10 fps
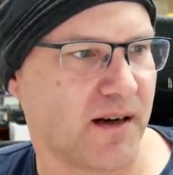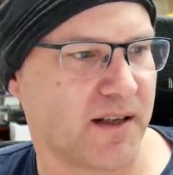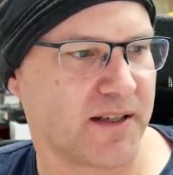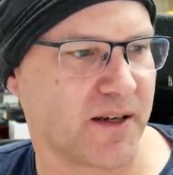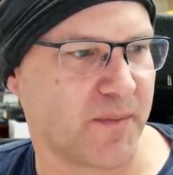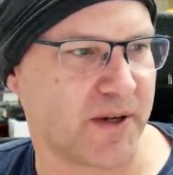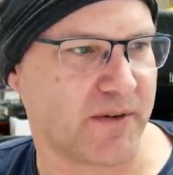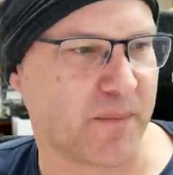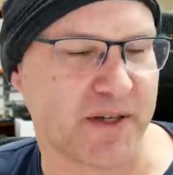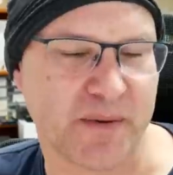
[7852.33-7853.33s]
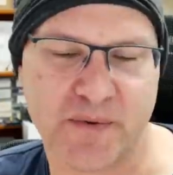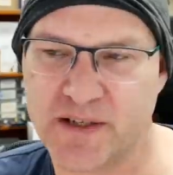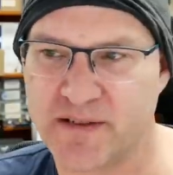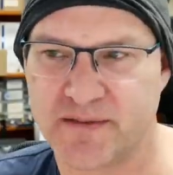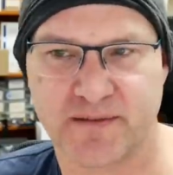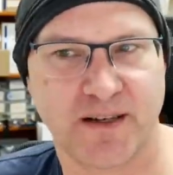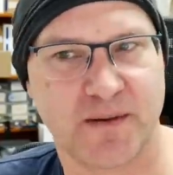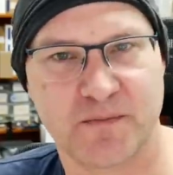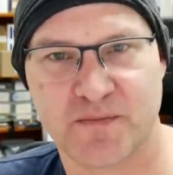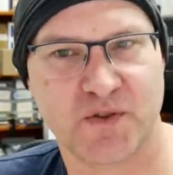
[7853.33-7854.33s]
I think I'd better wrap it up there.
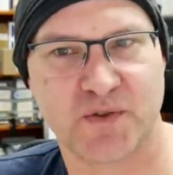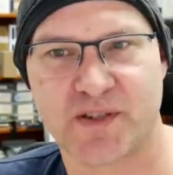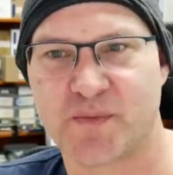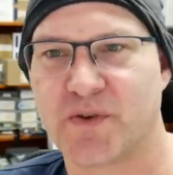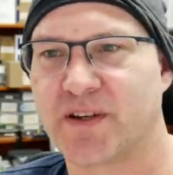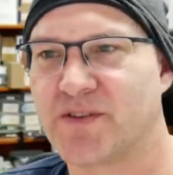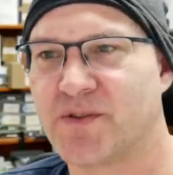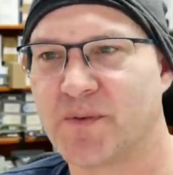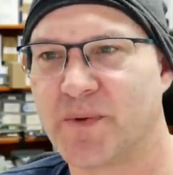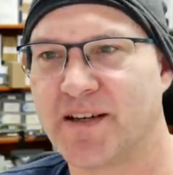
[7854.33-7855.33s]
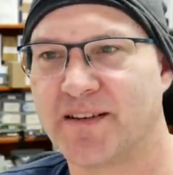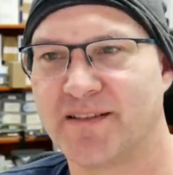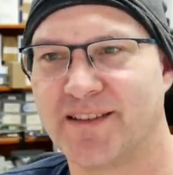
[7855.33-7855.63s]
I'm sure there's more I could talk about,